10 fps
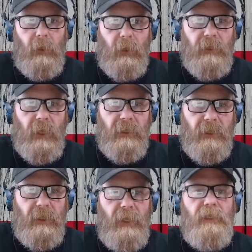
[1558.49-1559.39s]
Todd says
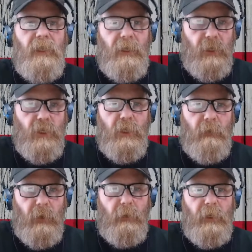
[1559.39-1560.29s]
he needs the conditioning of
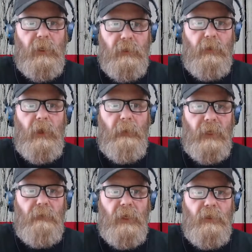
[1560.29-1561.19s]
butter because your
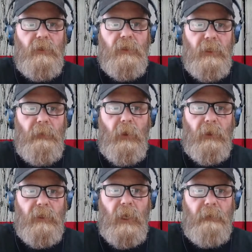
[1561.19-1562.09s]
MS makes you sleep all the
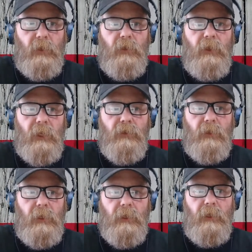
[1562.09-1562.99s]
time. So you need the extra
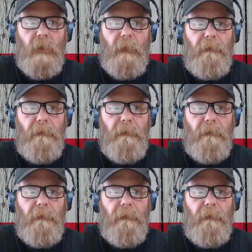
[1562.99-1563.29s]
conditioning.